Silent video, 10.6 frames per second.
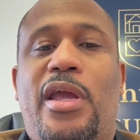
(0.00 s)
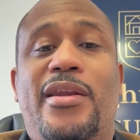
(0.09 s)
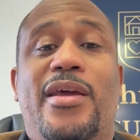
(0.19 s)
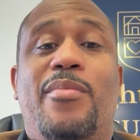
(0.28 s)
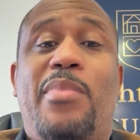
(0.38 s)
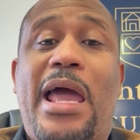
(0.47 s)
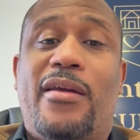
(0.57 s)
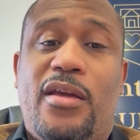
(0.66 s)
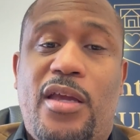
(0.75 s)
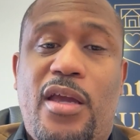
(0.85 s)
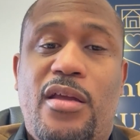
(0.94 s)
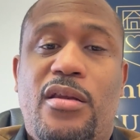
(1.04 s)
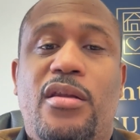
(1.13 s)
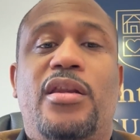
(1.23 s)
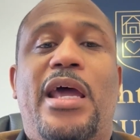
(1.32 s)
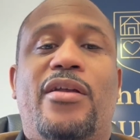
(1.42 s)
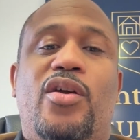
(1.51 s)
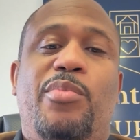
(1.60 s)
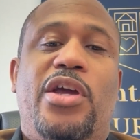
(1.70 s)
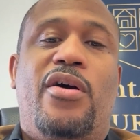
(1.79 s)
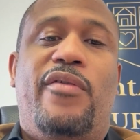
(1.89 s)
and then back again, that could
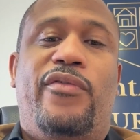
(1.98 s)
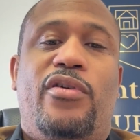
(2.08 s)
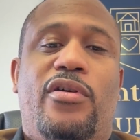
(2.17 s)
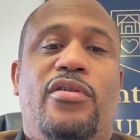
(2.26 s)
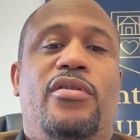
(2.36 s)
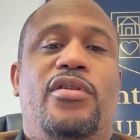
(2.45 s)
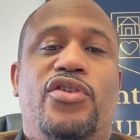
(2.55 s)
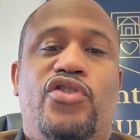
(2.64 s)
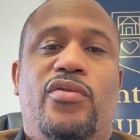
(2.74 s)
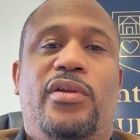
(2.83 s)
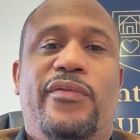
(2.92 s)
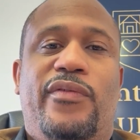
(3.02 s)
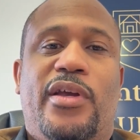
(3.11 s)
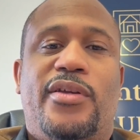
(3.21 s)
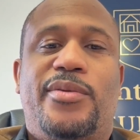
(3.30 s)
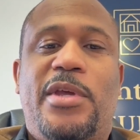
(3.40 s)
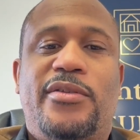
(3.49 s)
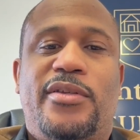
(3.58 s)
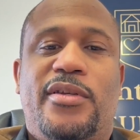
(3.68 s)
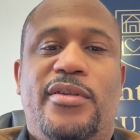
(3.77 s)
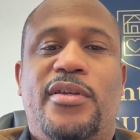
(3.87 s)
be covered under additional living
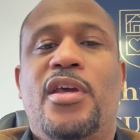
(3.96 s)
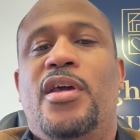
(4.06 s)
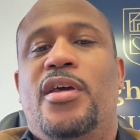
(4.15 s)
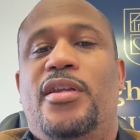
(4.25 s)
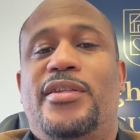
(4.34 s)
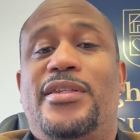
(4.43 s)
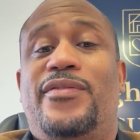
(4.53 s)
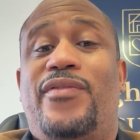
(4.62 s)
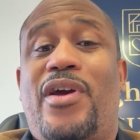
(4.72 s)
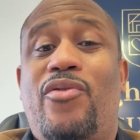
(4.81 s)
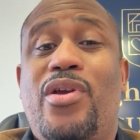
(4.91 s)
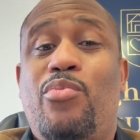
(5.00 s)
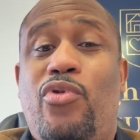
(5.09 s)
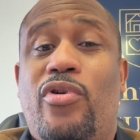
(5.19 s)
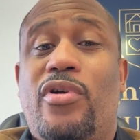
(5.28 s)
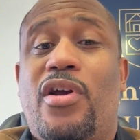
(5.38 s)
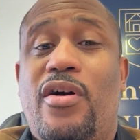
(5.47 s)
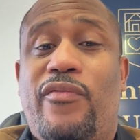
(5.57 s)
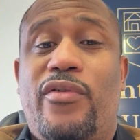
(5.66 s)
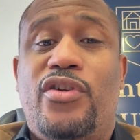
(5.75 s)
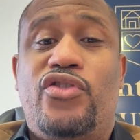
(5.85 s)
expenses. This is very important
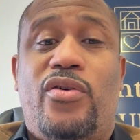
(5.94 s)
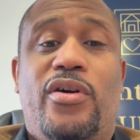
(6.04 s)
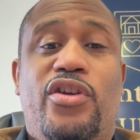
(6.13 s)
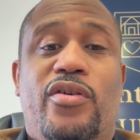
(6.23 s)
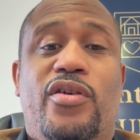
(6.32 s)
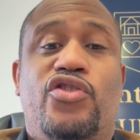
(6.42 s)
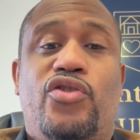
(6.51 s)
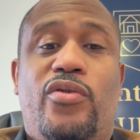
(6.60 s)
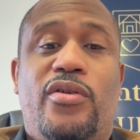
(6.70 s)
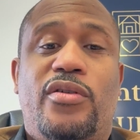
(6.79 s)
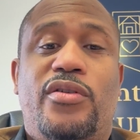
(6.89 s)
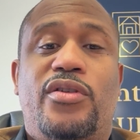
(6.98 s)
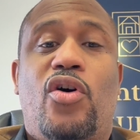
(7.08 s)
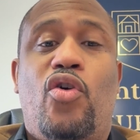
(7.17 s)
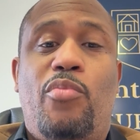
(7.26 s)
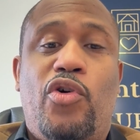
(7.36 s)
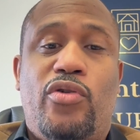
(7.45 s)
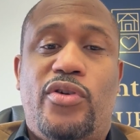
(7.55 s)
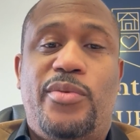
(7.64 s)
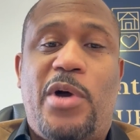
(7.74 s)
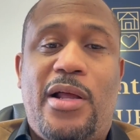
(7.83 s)
coverage on your insurance
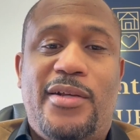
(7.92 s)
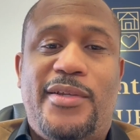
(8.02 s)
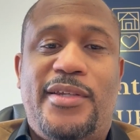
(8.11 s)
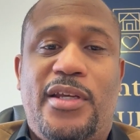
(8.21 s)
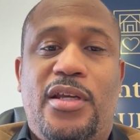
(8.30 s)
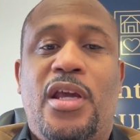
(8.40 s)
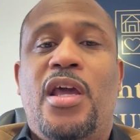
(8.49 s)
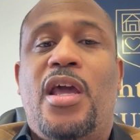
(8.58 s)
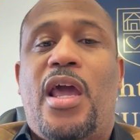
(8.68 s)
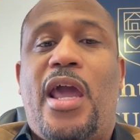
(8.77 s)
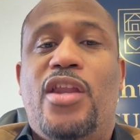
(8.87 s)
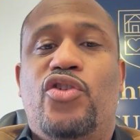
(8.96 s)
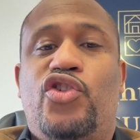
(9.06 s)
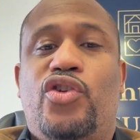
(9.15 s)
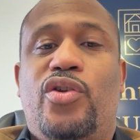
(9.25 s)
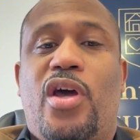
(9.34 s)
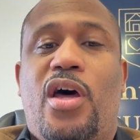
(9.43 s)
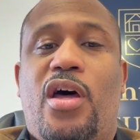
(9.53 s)
homeowners policy, and you should